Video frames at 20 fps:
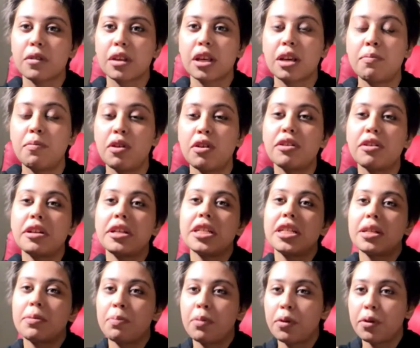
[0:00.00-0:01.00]
community
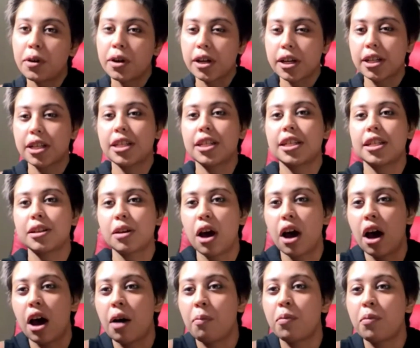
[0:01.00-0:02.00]
supports,
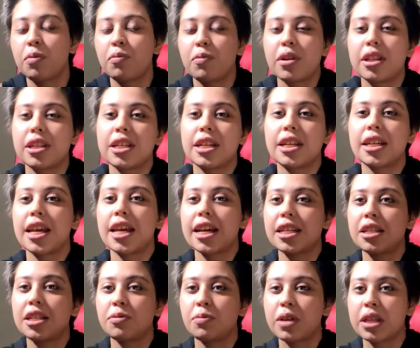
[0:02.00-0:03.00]
and to
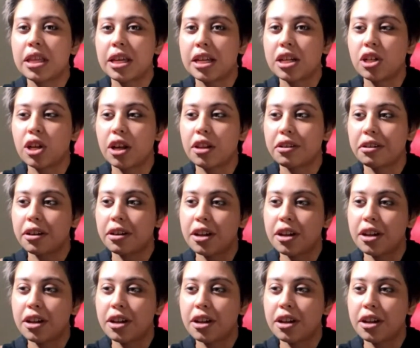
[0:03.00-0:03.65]
connect with each other,